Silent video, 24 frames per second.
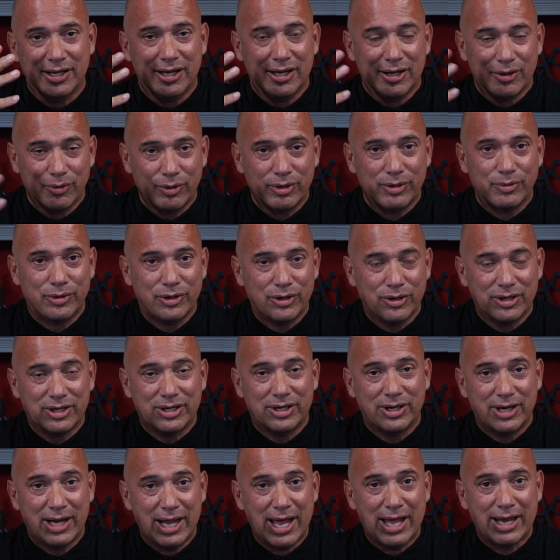When you're
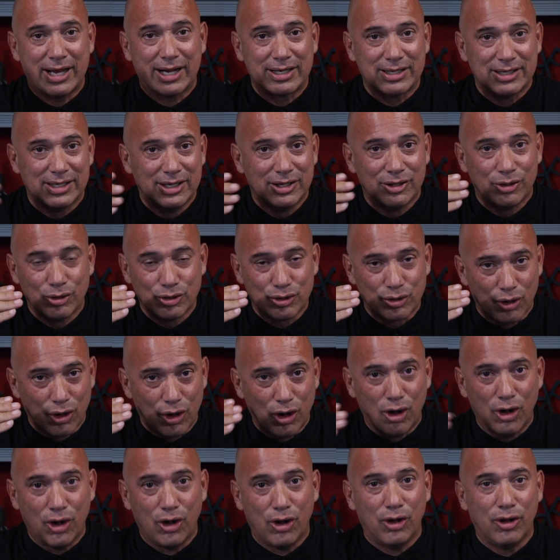an addict, those are
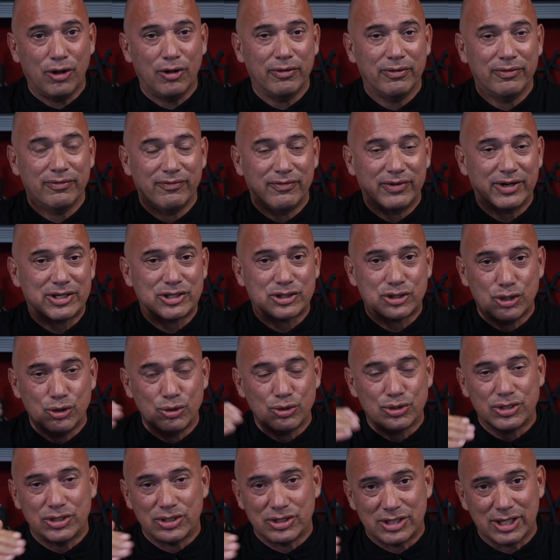all
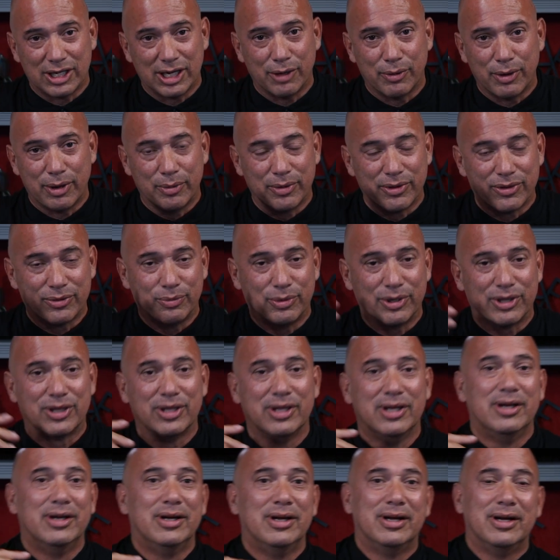excuses to get away with
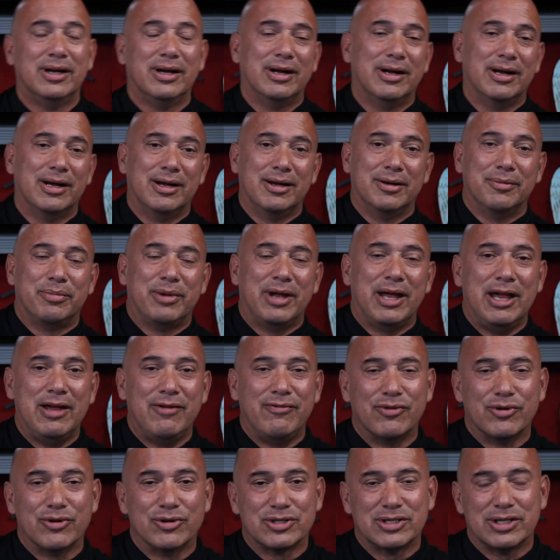
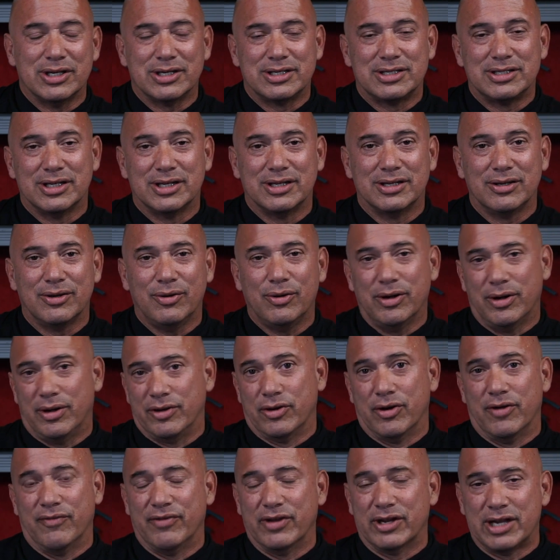behaviors that you're
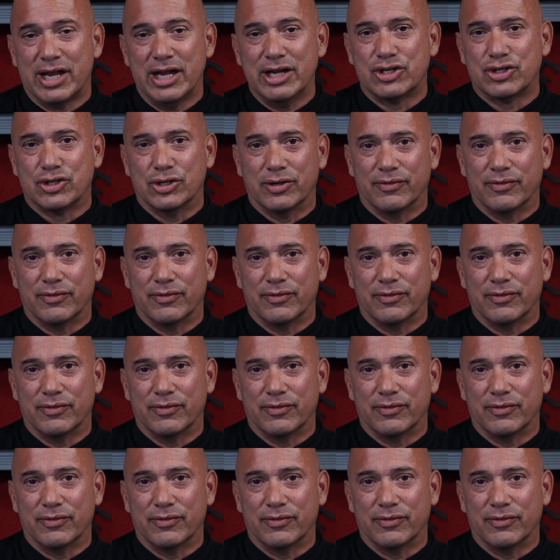on vacation.